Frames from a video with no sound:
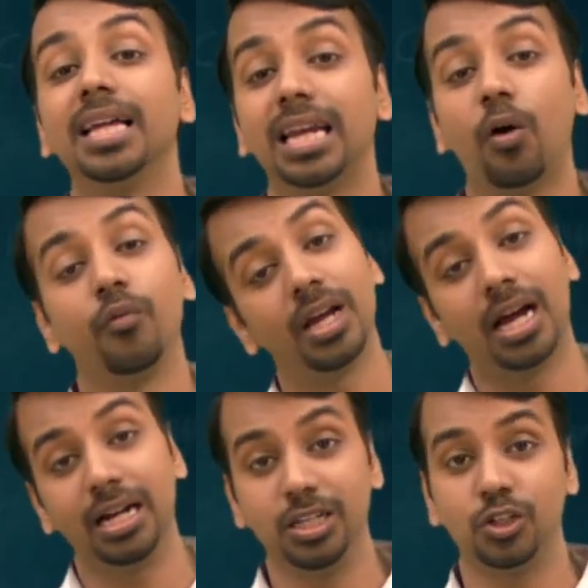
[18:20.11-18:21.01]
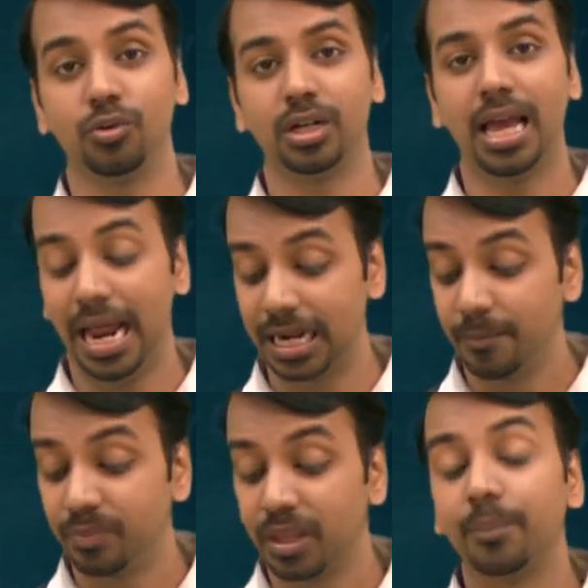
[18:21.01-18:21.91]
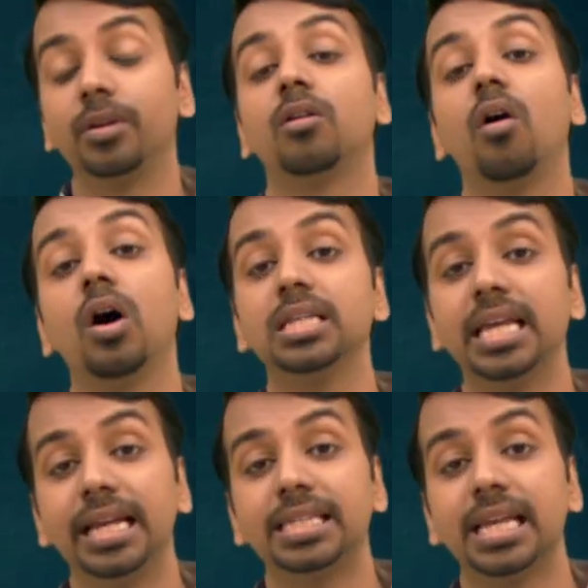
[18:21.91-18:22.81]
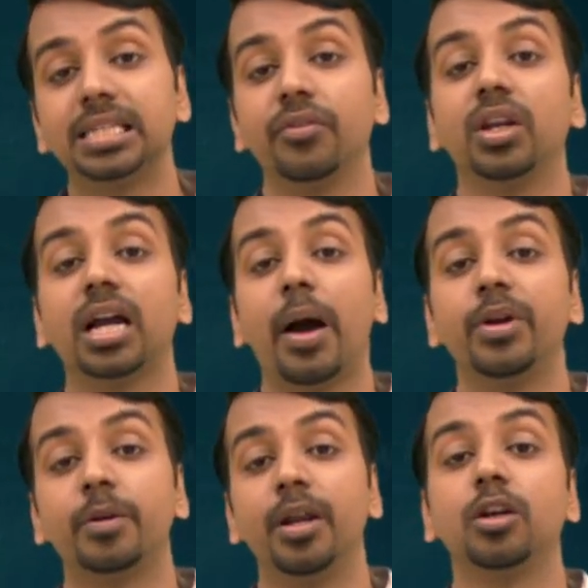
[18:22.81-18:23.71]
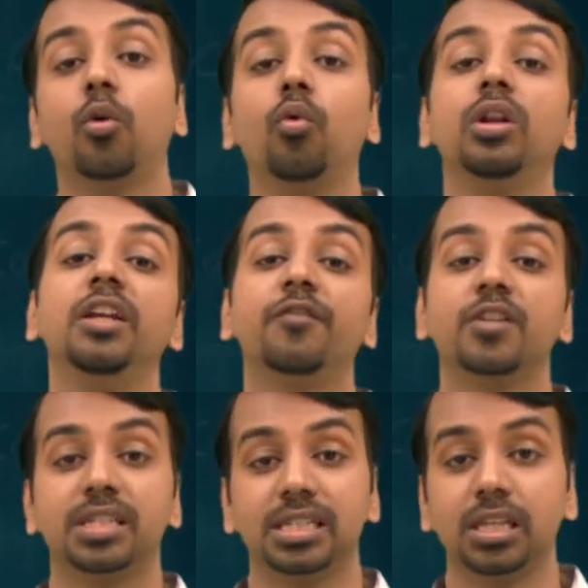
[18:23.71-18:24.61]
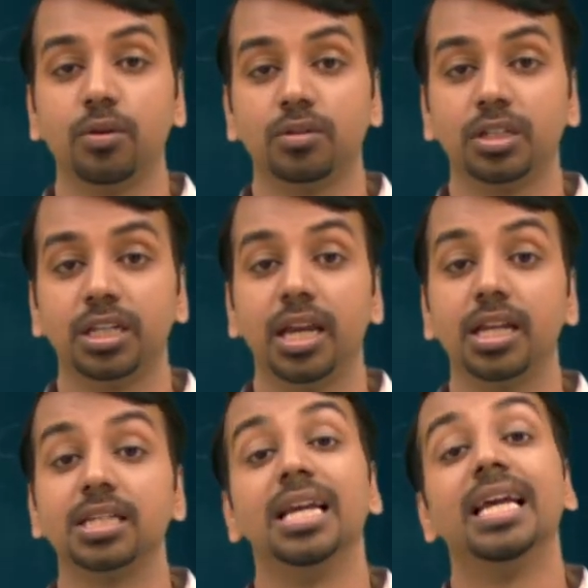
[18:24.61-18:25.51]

Now we understood that because X has given a commitment only for 6,000 shares,